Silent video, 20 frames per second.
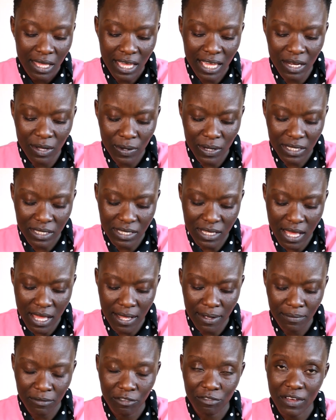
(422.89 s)
Anyways,
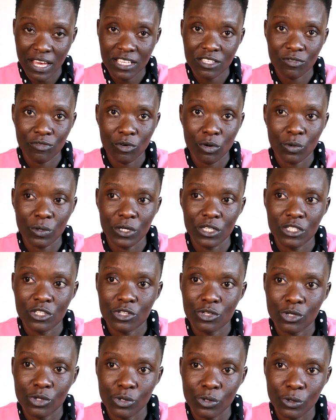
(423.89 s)
fast
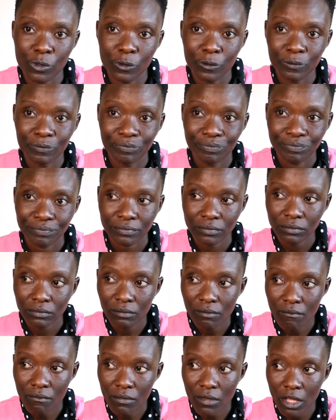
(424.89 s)
forward to
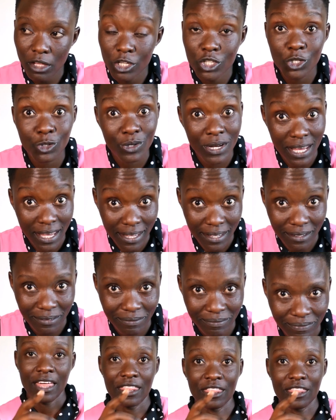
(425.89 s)
today.